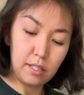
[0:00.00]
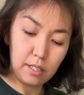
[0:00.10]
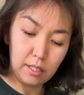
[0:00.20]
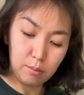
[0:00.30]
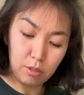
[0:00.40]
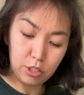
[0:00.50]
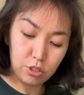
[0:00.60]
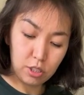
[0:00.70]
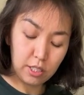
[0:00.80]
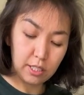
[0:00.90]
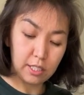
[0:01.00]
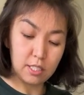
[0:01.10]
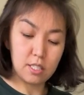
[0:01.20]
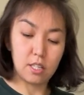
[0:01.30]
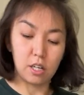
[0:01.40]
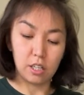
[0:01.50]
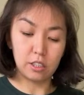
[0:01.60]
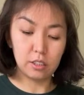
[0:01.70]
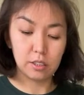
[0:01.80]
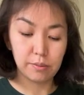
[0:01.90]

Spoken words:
I'm actually gonna start